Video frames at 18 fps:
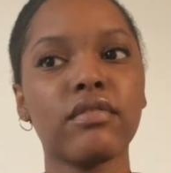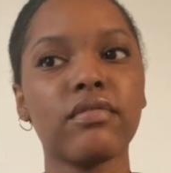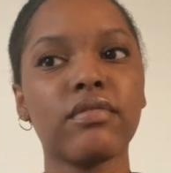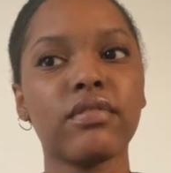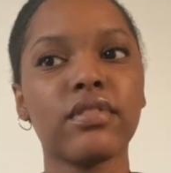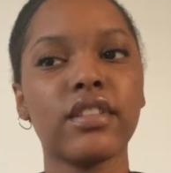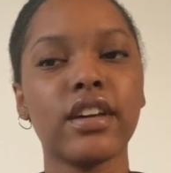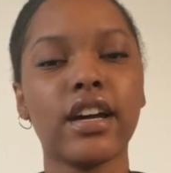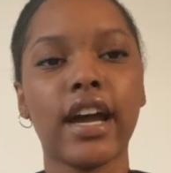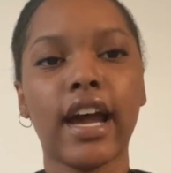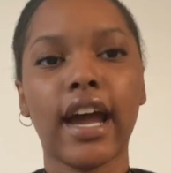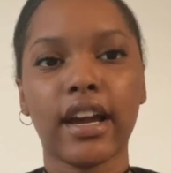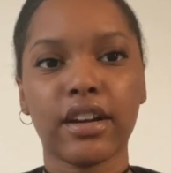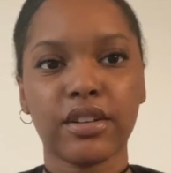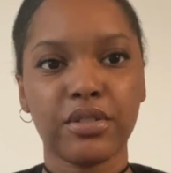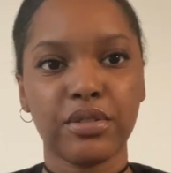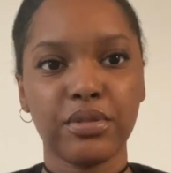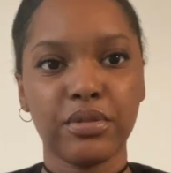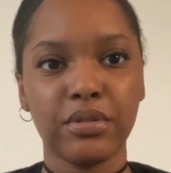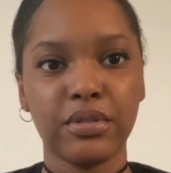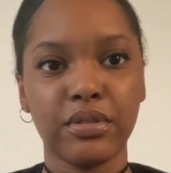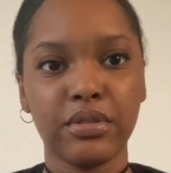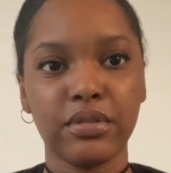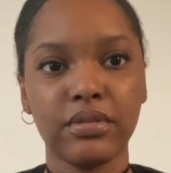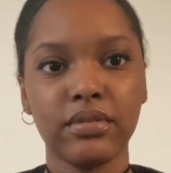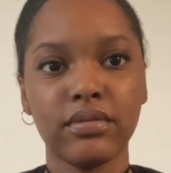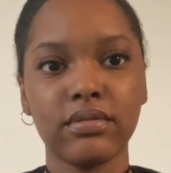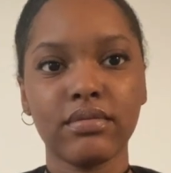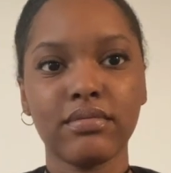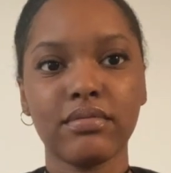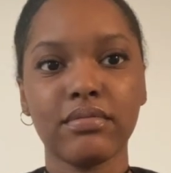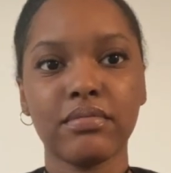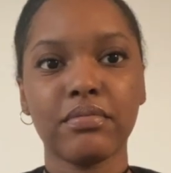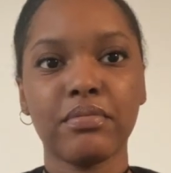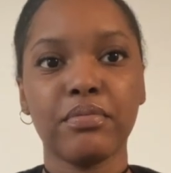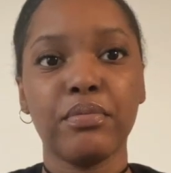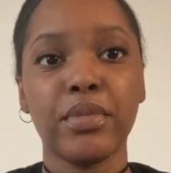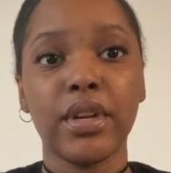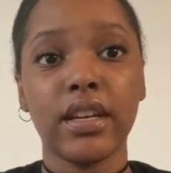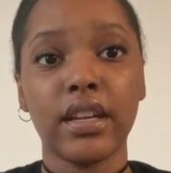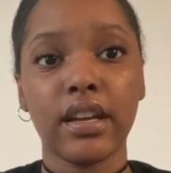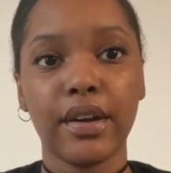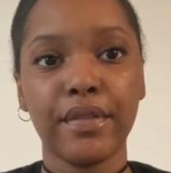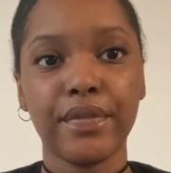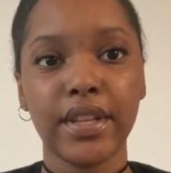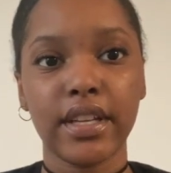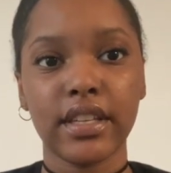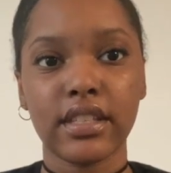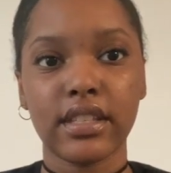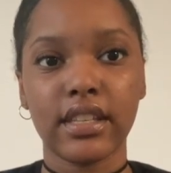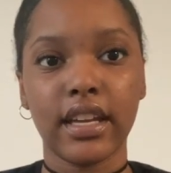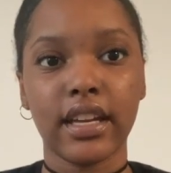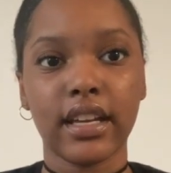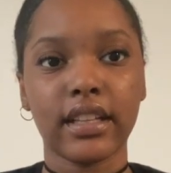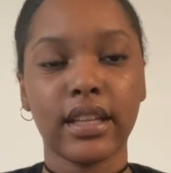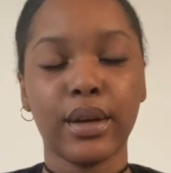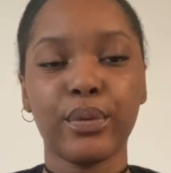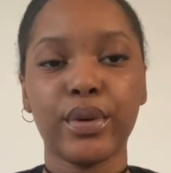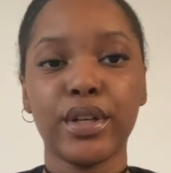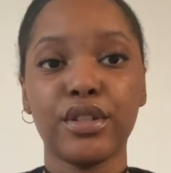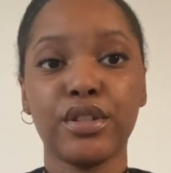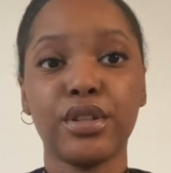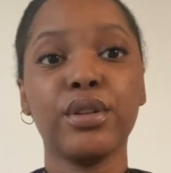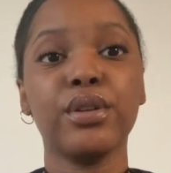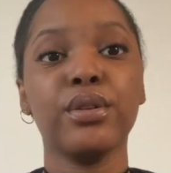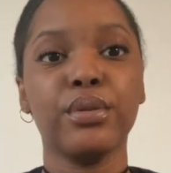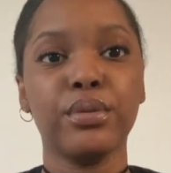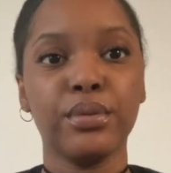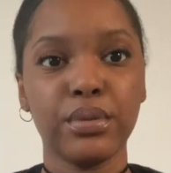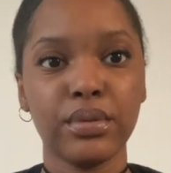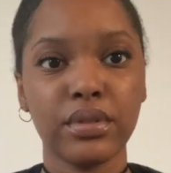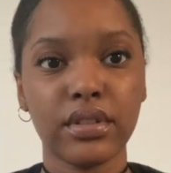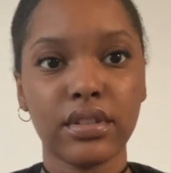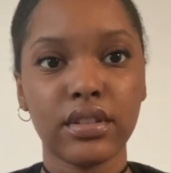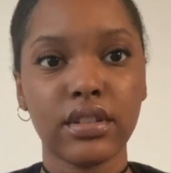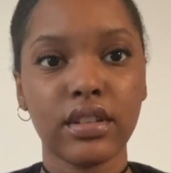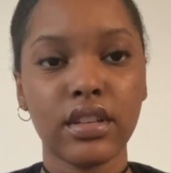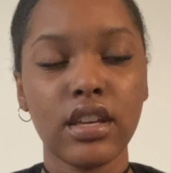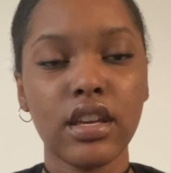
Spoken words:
the actual meaning of the aesthetic that we choose.